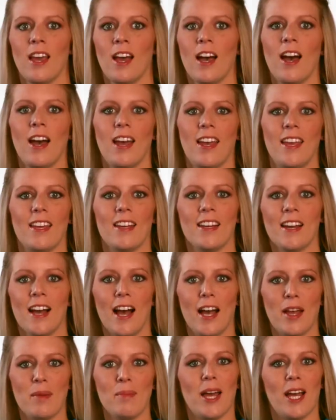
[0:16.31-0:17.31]
Hi,
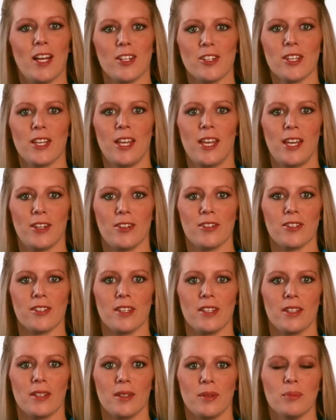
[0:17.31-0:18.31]
I'm Ashley
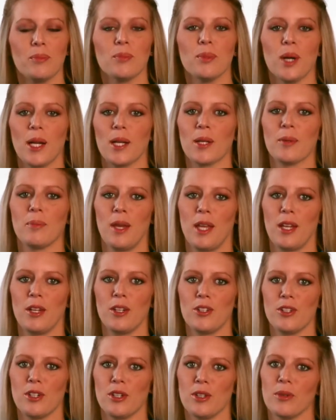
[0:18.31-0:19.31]
Anderson, Product
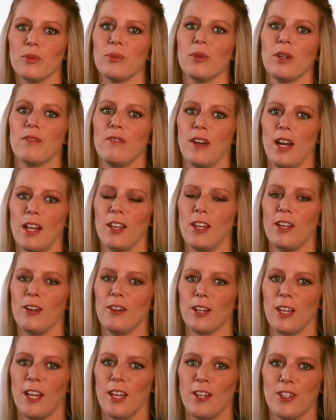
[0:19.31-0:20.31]
Manager with Valley
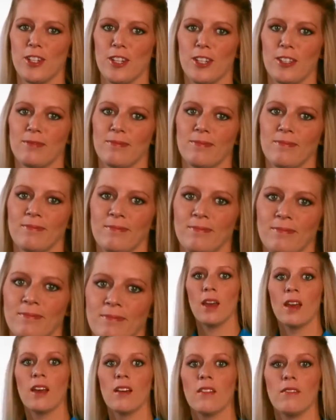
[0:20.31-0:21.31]
Irrigation.
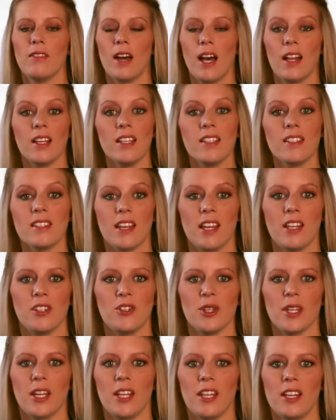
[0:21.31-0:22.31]
Valley
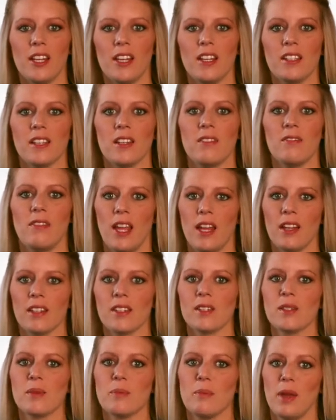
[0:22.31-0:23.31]
Scheduling is
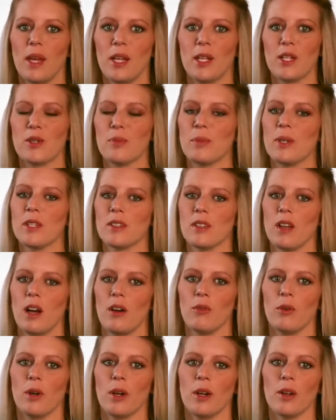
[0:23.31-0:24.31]
advanced management
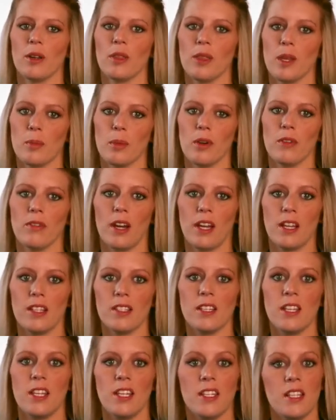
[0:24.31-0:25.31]
software that
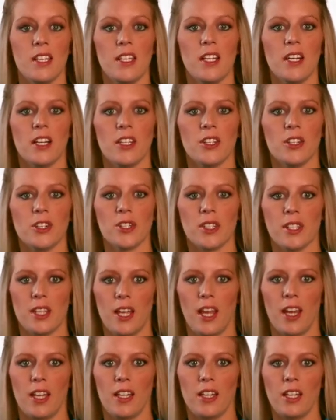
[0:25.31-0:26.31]
provides easy to
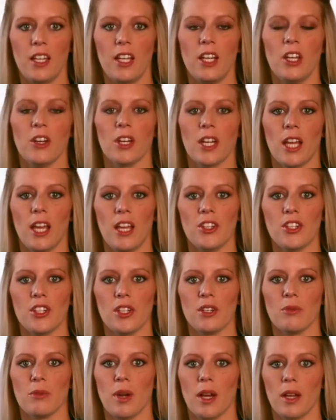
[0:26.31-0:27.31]
understand
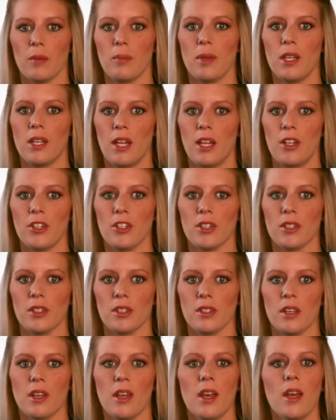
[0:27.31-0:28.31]
irrigation
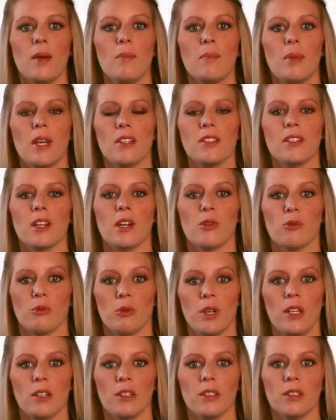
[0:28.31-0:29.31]
recommendations based on
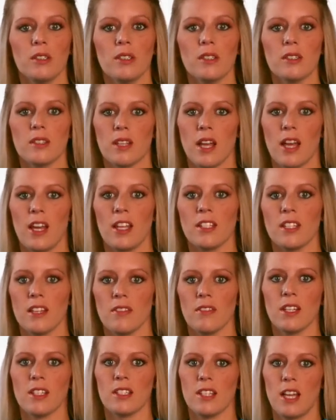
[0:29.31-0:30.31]
real
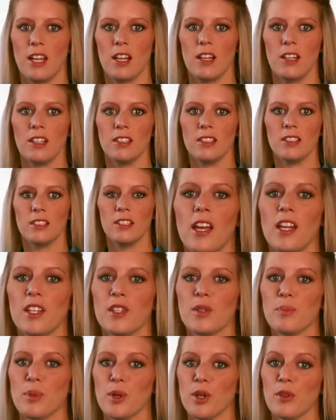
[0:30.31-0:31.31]
scientific data.
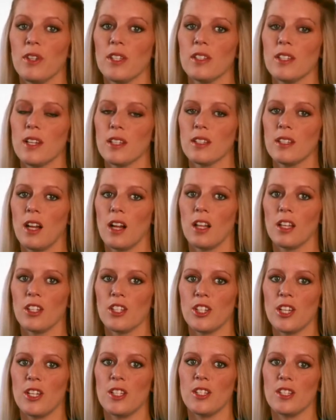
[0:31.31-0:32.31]
It's proven
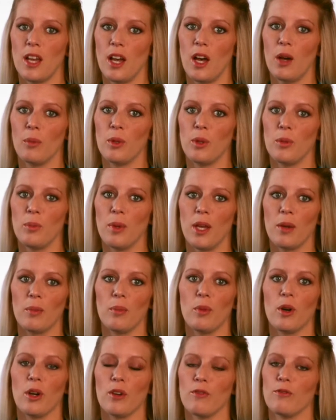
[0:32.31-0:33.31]
technology to help you make
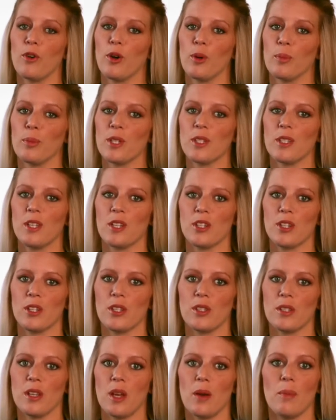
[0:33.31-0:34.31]
more informed
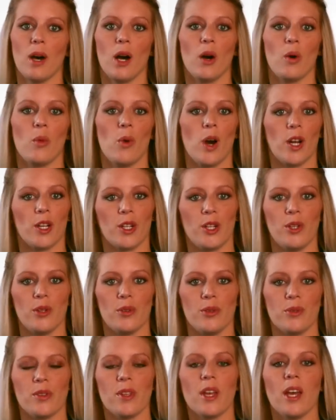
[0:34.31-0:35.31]
decisions about water
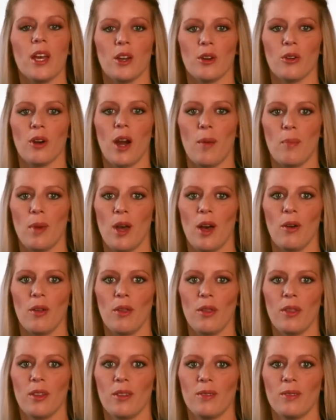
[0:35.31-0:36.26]
use and crop health.